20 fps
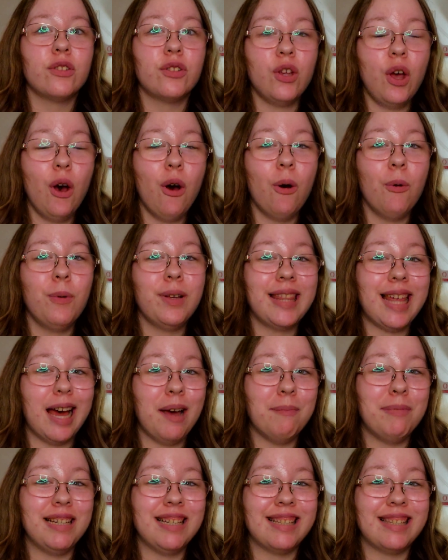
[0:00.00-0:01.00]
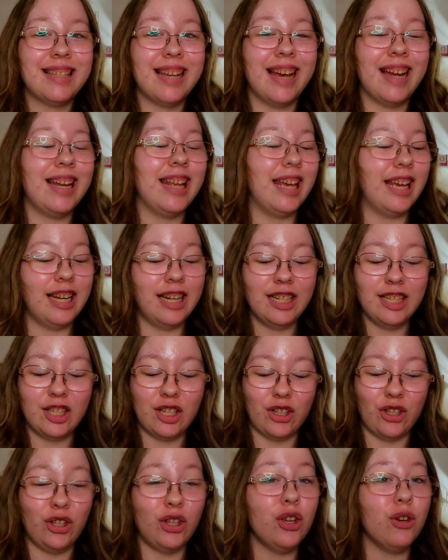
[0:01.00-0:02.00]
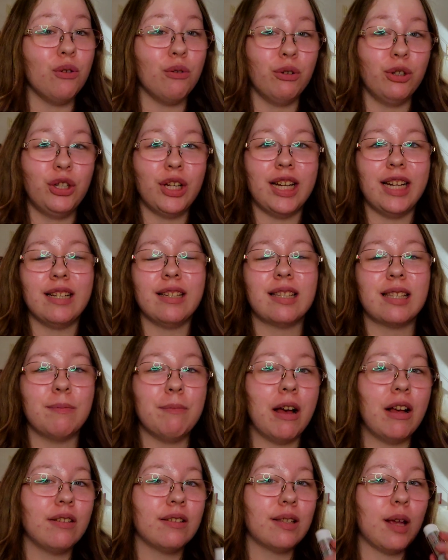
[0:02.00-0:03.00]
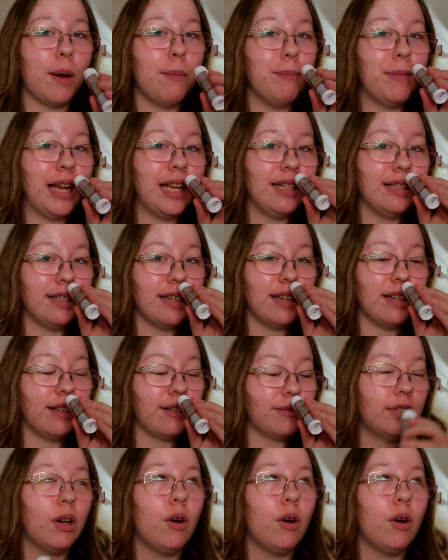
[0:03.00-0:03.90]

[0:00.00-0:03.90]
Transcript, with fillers: So with that being said, it is huge and it smells amazing.